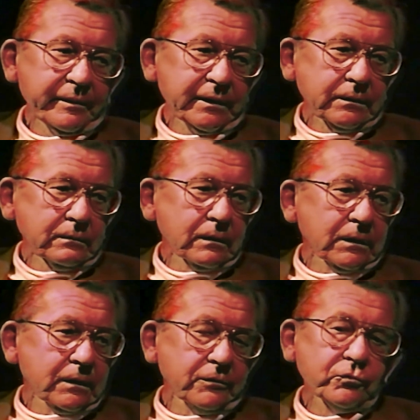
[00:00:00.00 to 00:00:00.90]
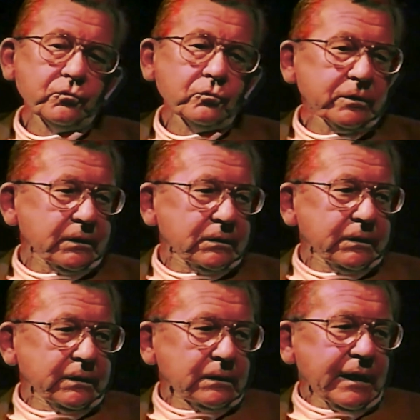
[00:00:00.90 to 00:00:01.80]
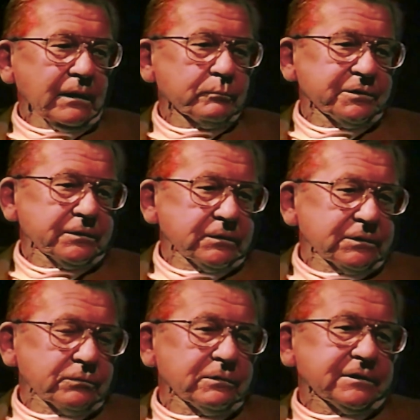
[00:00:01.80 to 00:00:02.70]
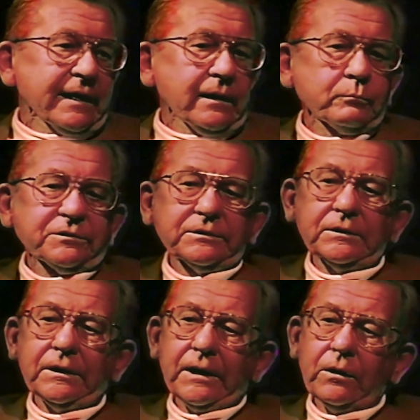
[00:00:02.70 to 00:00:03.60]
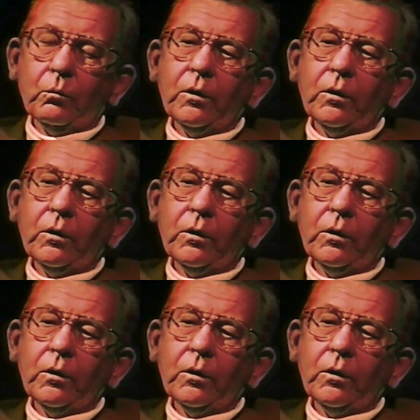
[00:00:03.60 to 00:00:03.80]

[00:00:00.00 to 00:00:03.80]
swimming nude in the Alps, in the Swiss Alps,